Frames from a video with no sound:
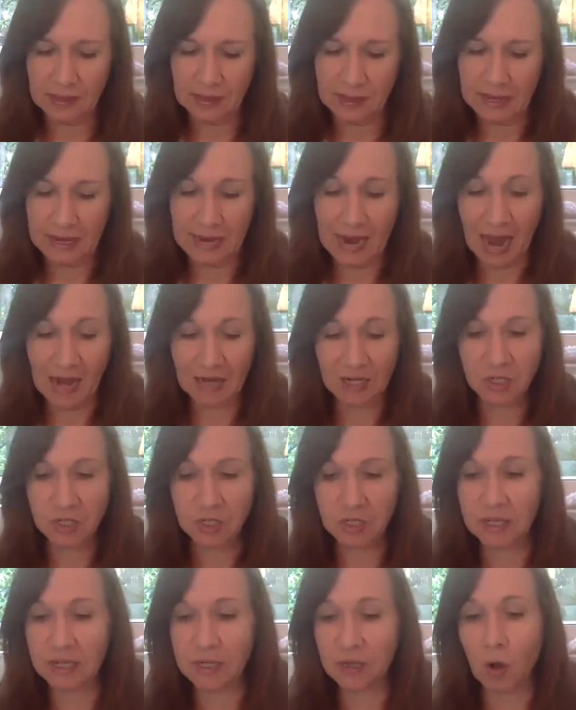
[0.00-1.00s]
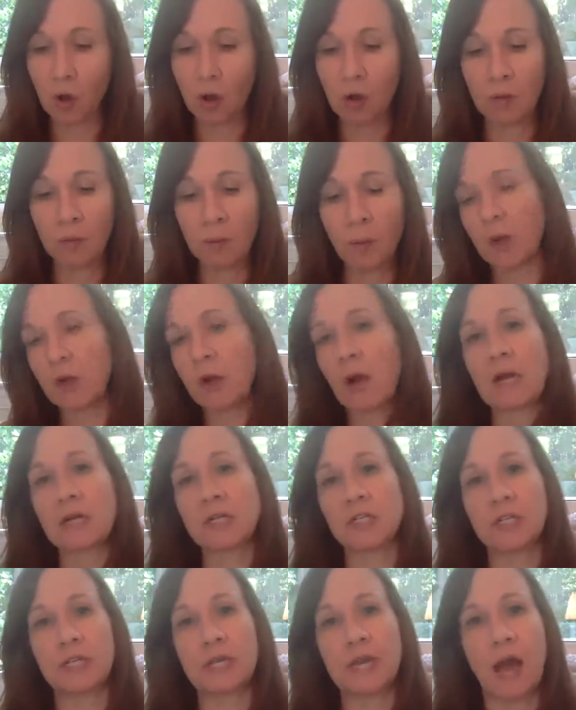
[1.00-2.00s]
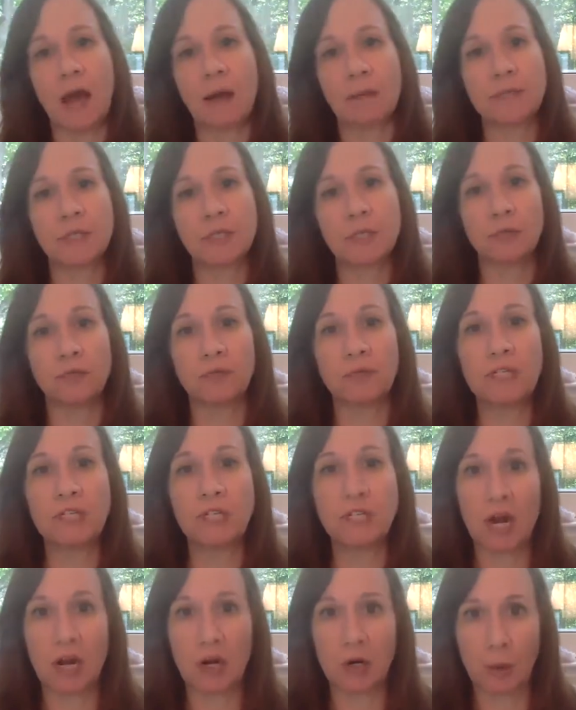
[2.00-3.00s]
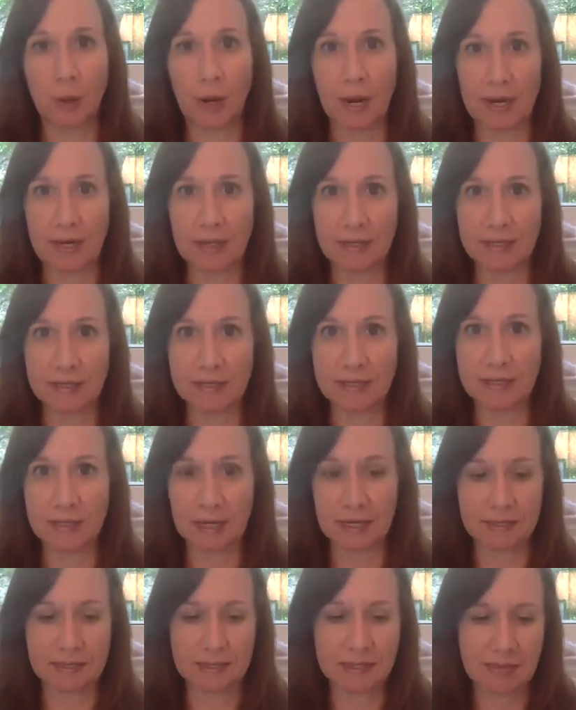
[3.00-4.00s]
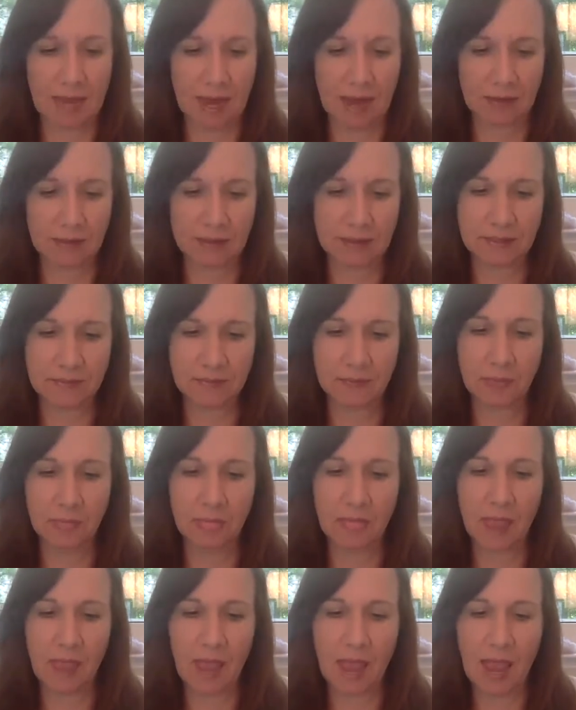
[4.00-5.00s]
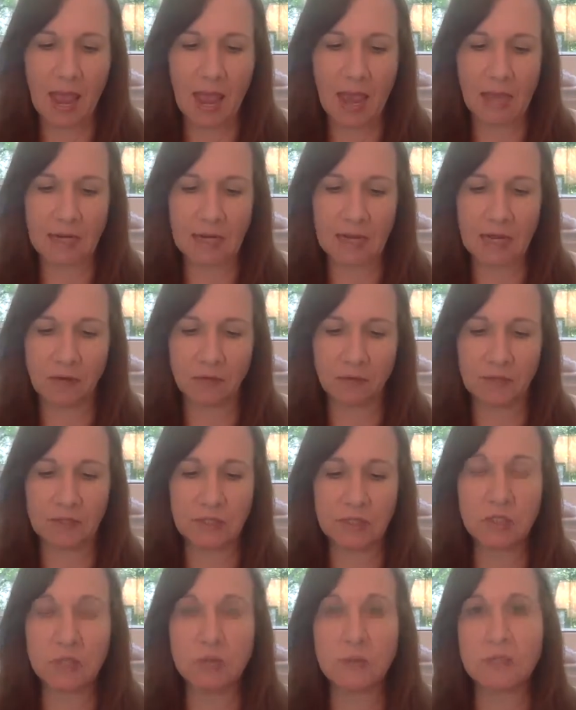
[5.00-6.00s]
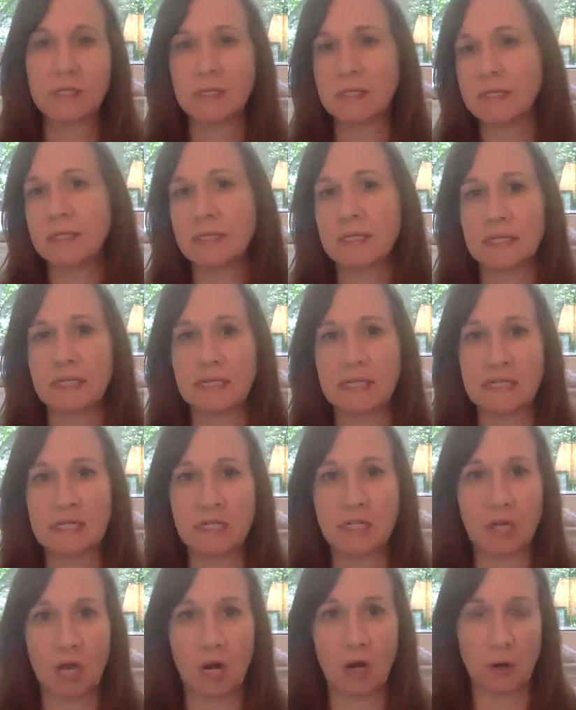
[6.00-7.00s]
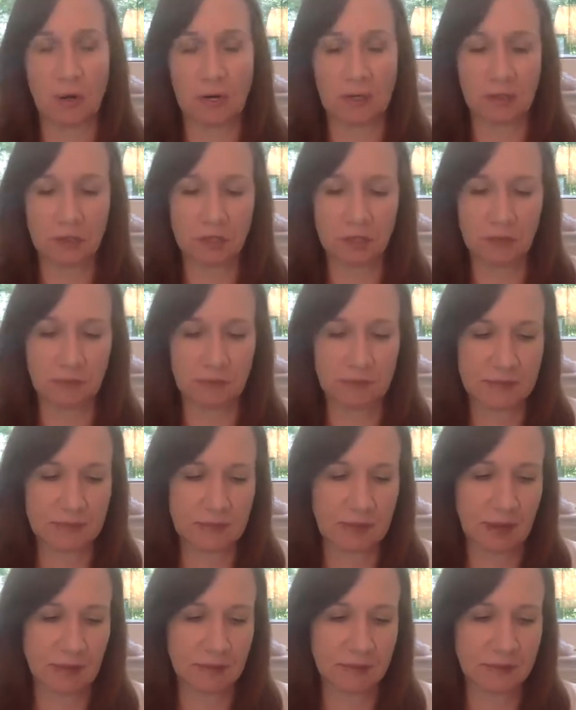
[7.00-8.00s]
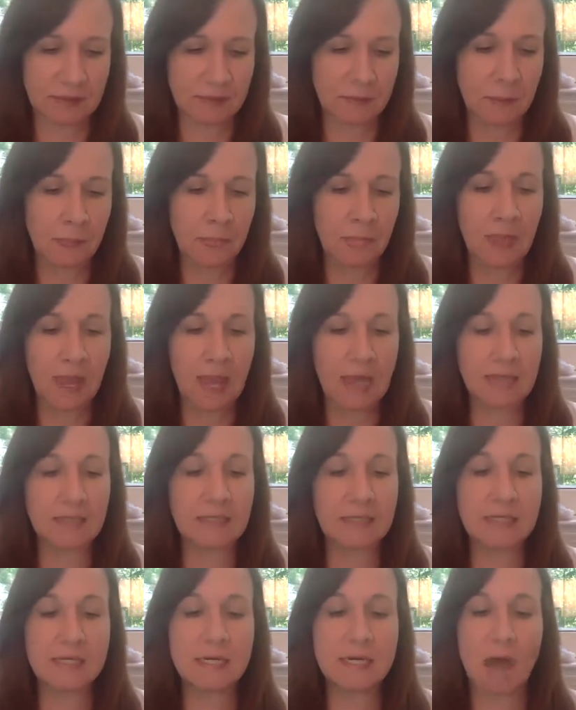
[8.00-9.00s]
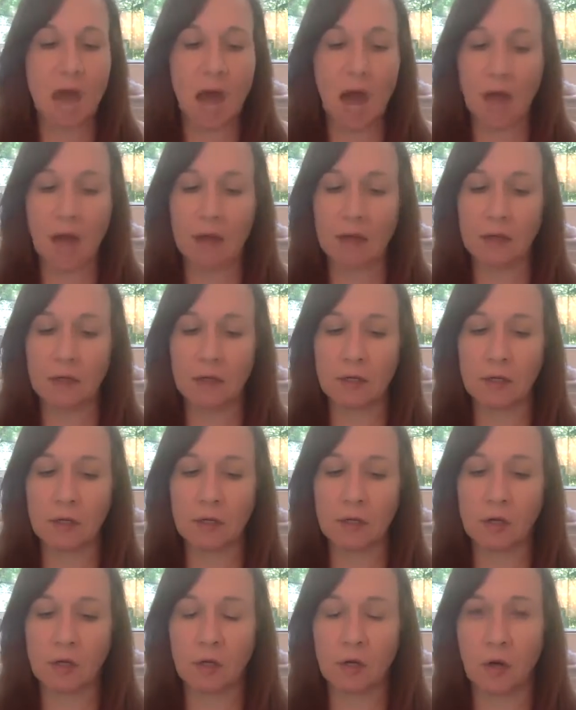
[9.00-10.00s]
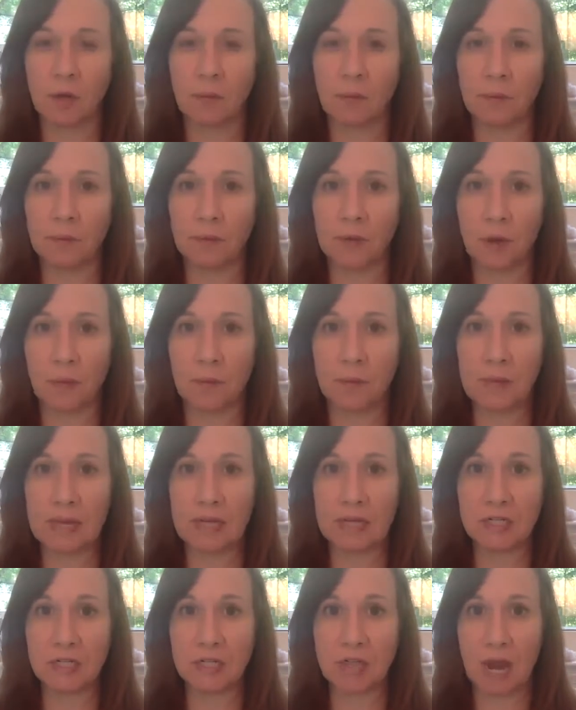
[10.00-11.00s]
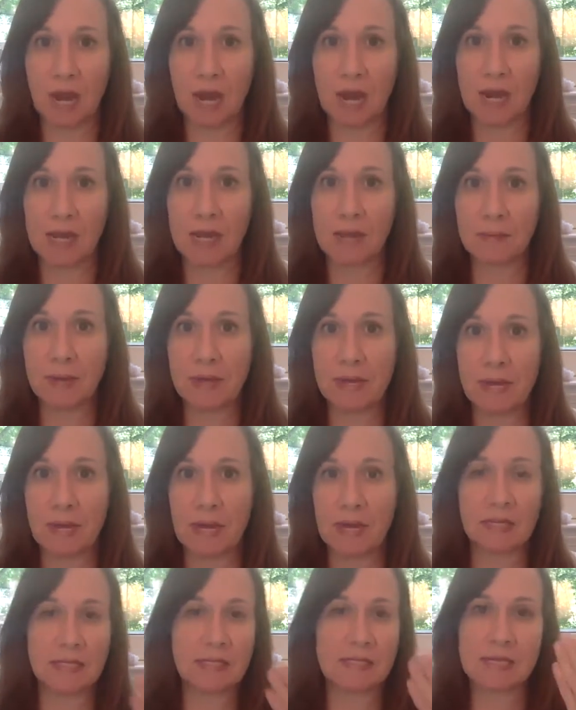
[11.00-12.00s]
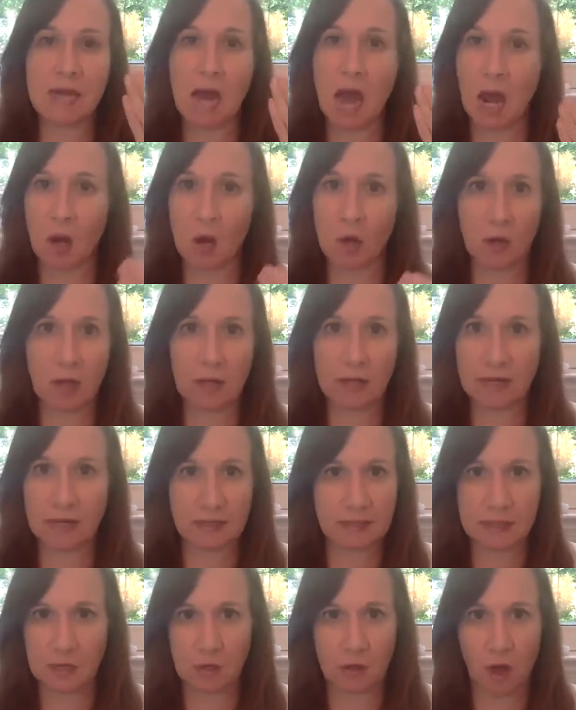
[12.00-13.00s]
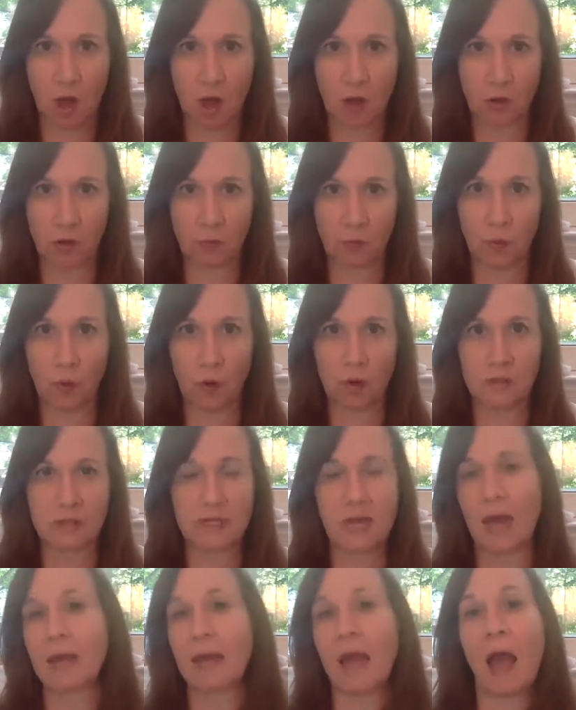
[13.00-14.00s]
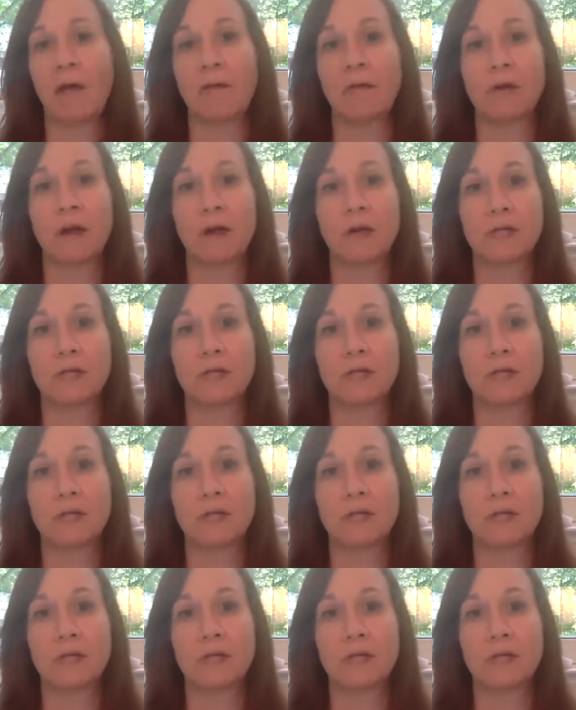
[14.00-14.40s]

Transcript: It actually, cocoa butter actually helps to regenerate the skin cells, and it reduces the degeneration of the cells. It's non-comedogenic, meaning it doesn't clog your pores. I have a